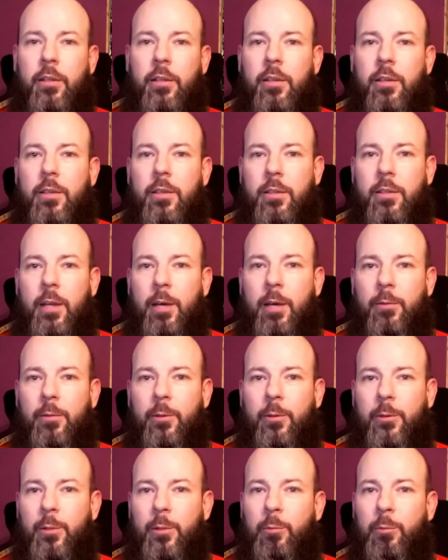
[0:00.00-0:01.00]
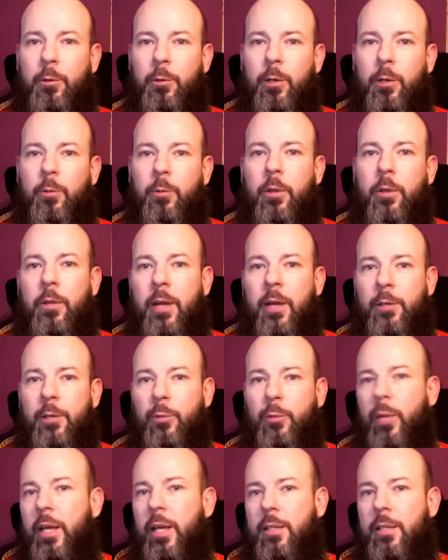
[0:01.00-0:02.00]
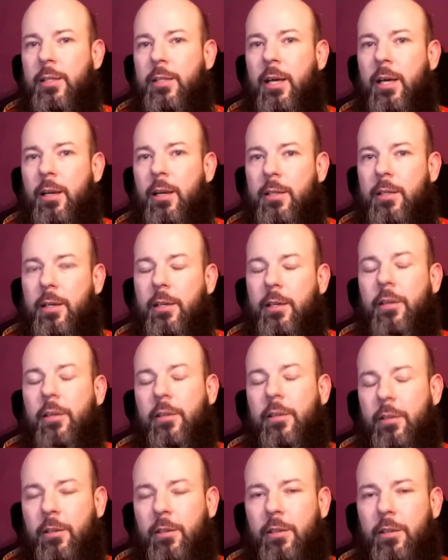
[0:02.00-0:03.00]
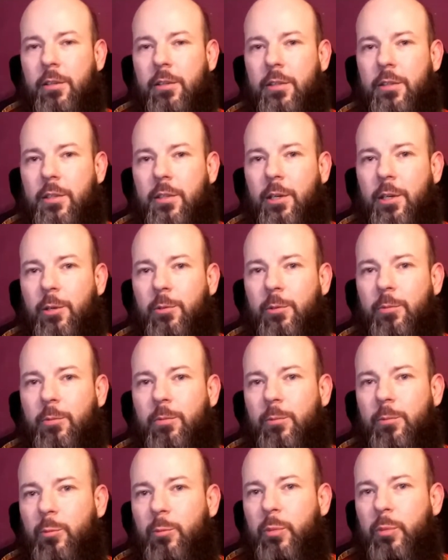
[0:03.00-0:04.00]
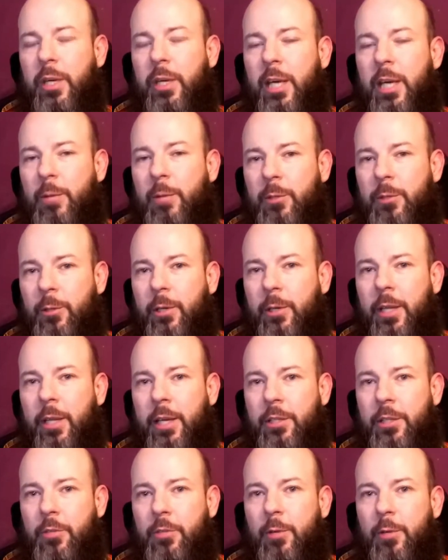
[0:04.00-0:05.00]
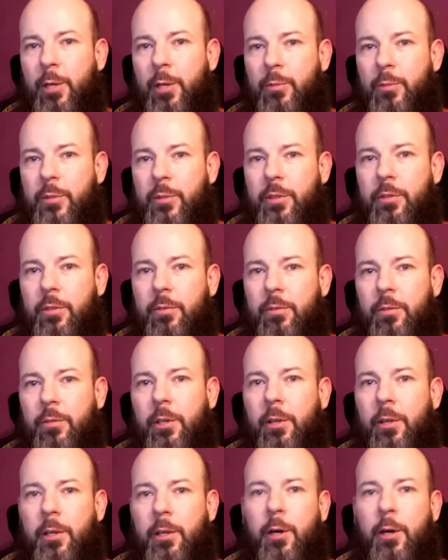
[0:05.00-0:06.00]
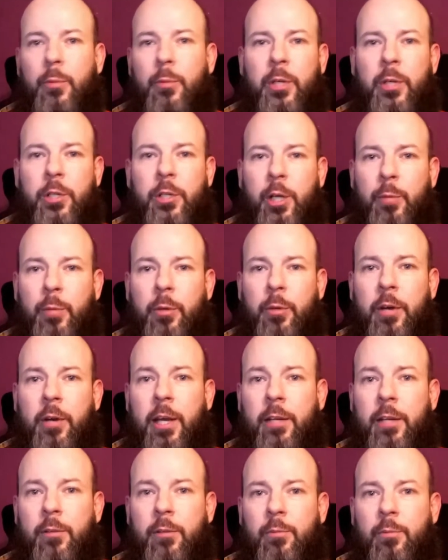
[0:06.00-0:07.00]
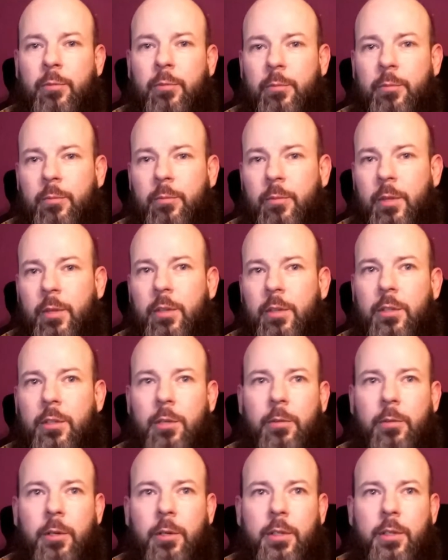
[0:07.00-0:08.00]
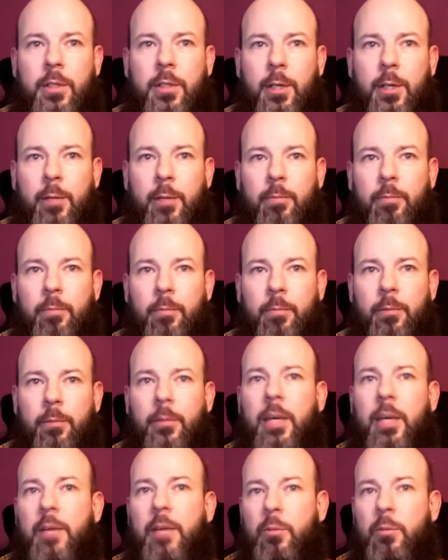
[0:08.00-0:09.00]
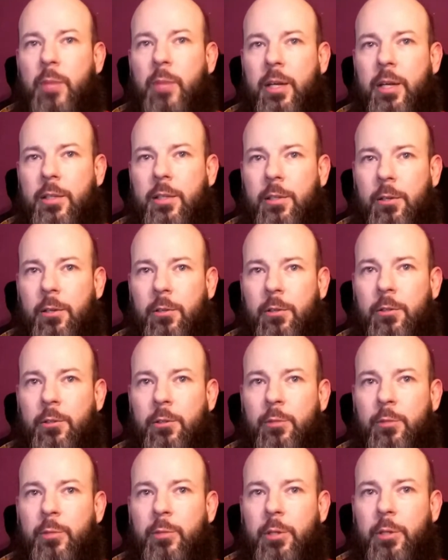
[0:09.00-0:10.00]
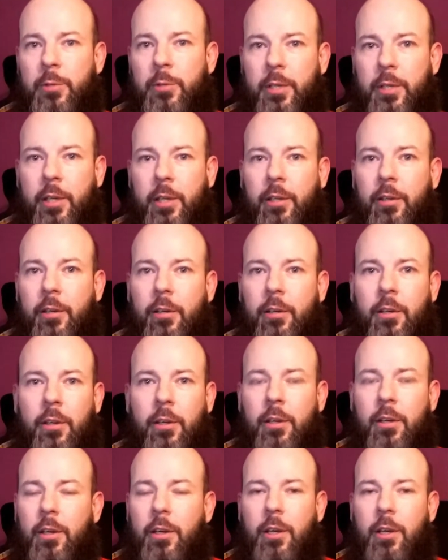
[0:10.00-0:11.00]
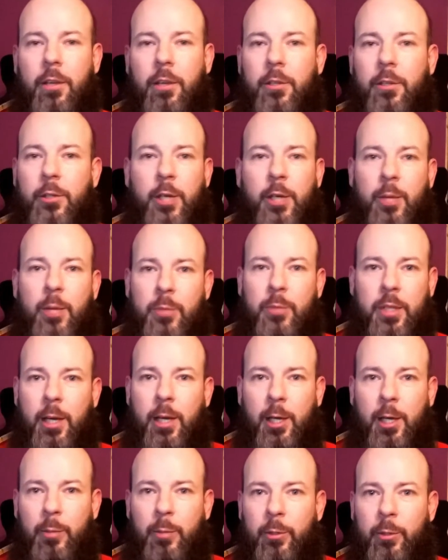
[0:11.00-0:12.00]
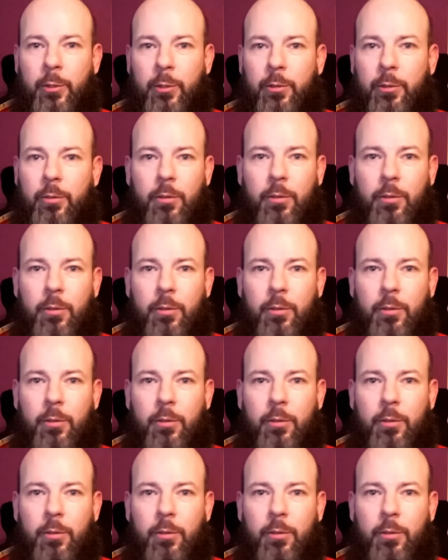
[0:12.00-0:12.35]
So now, of course, I'm wondering what their actual play style is like. So being able to look at their streams and the RPG upgrade. So you've got Kevin Madison at Dungeon using the GM's table,